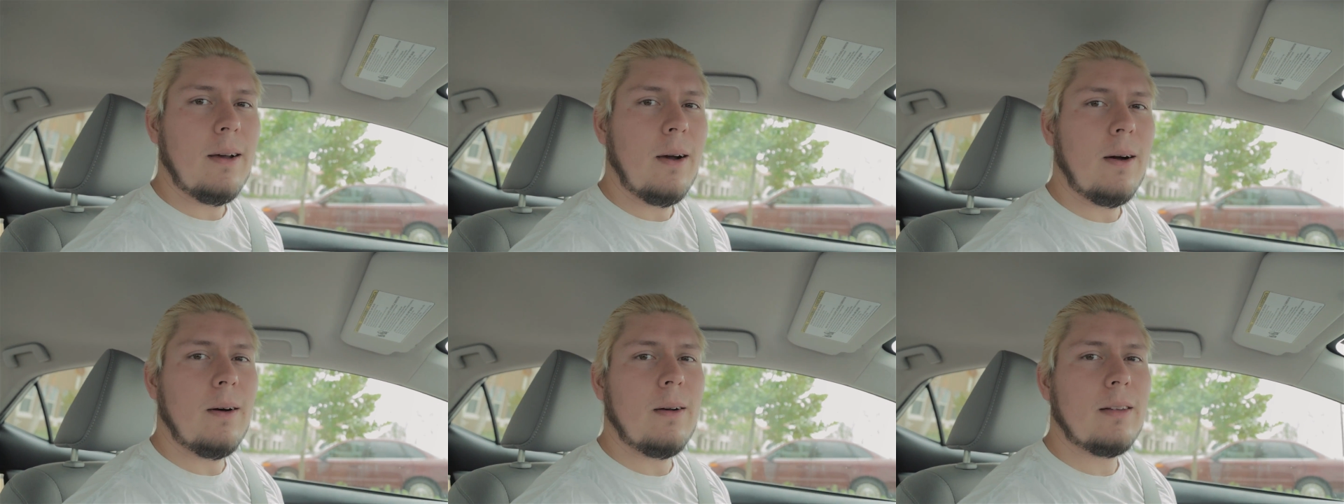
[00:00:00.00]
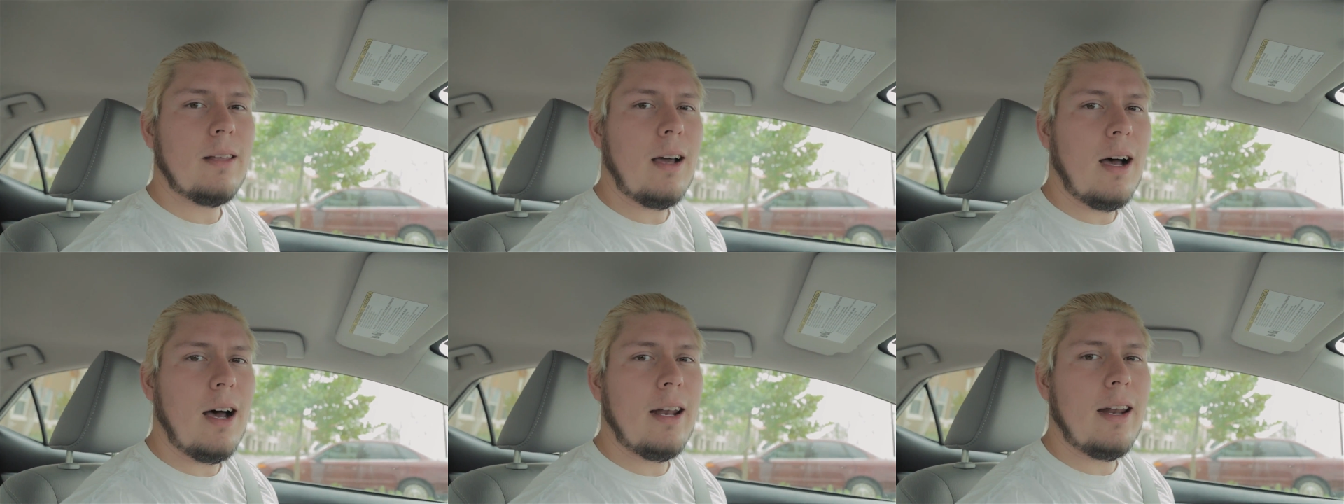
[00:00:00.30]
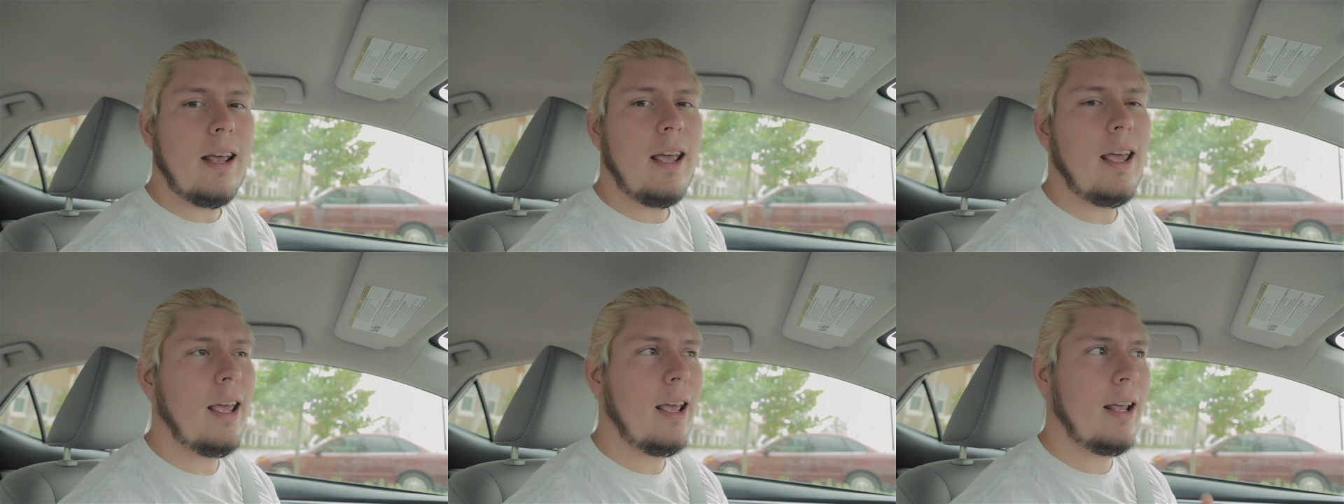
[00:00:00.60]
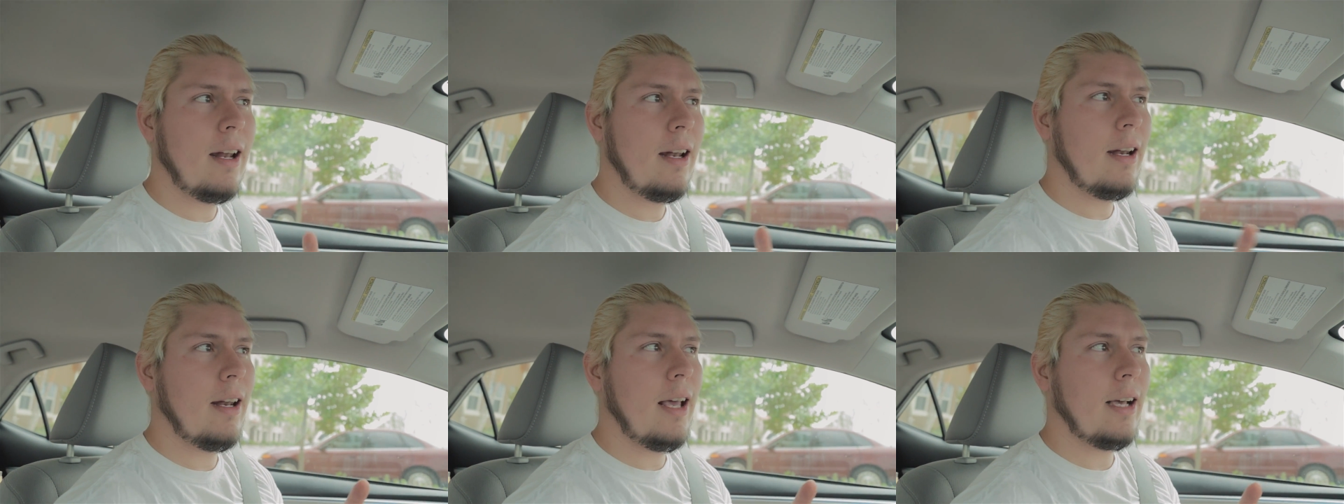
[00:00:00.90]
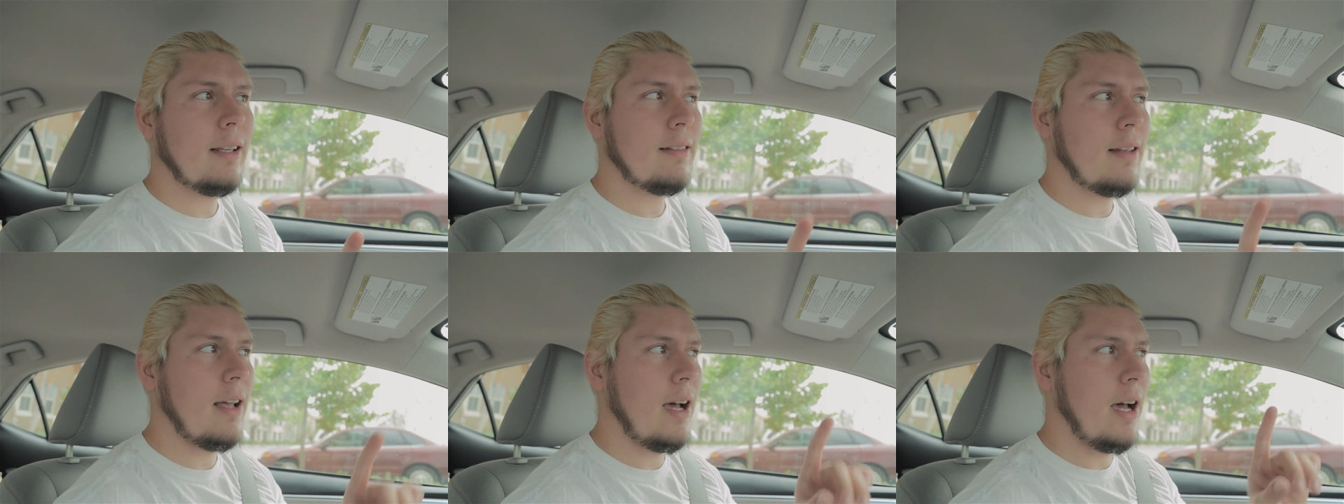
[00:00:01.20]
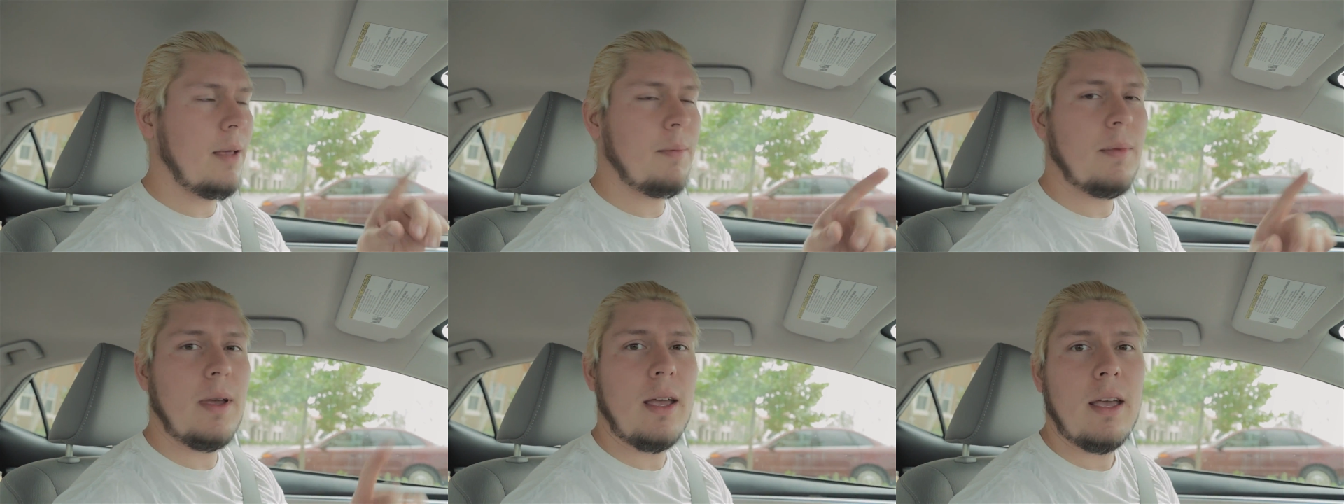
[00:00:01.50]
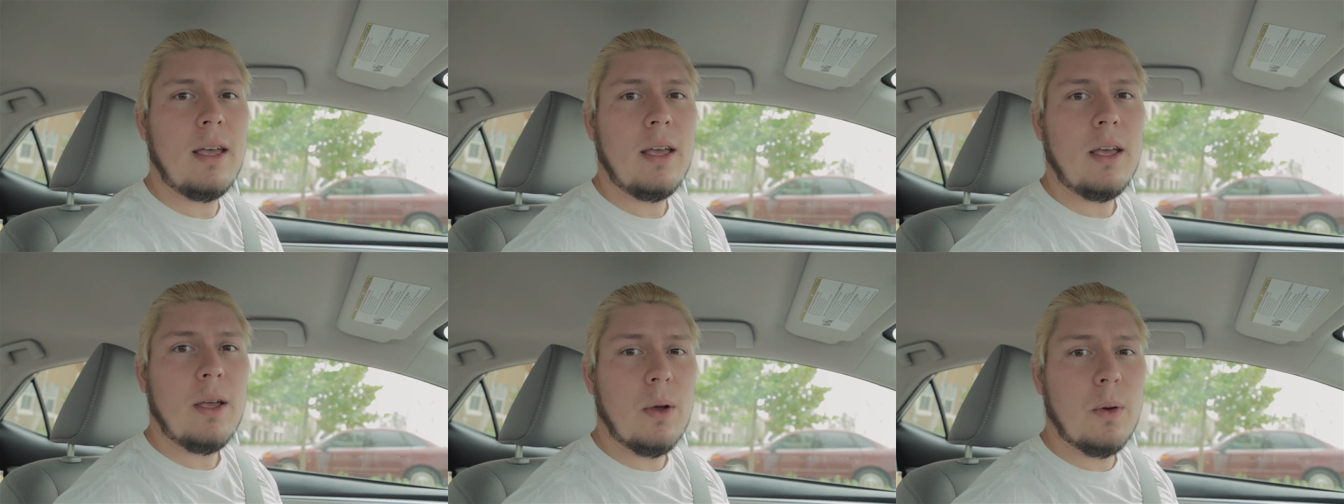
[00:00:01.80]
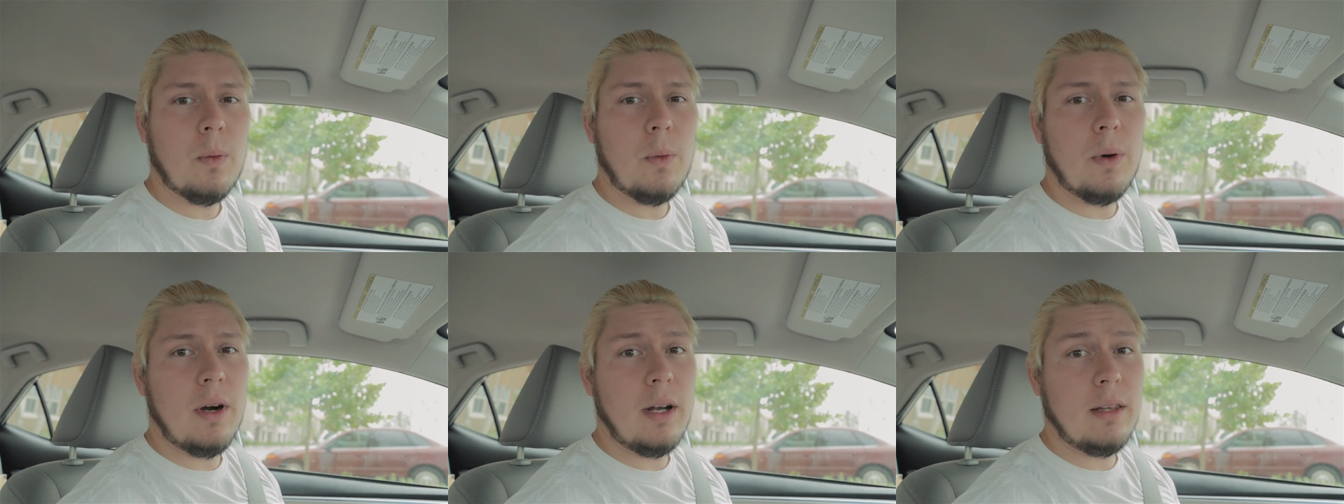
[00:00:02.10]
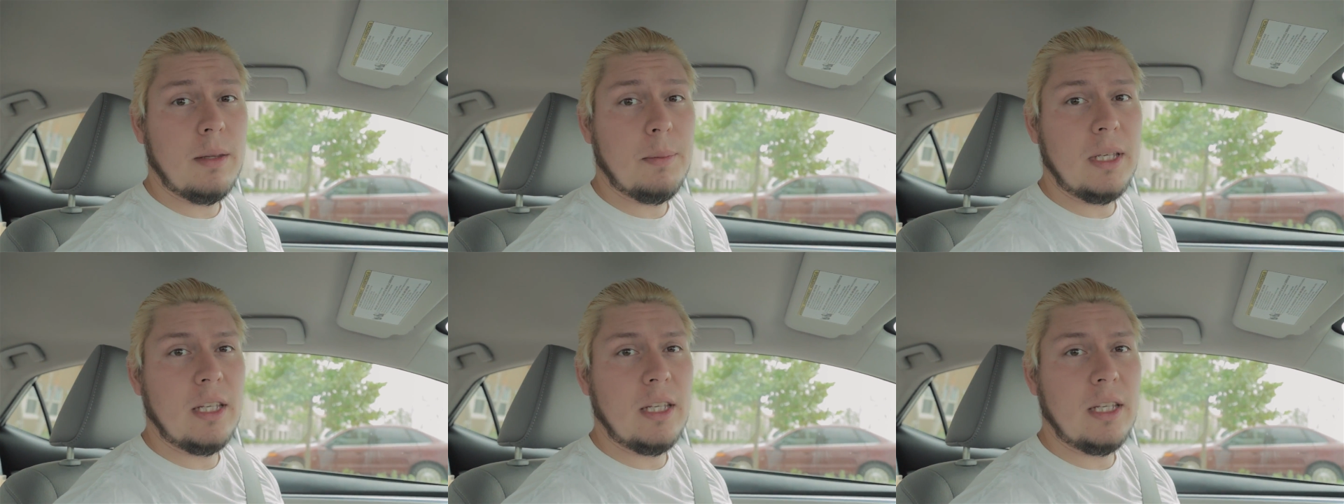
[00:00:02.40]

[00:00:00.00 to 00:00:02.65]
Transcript: hold on, next time we're at the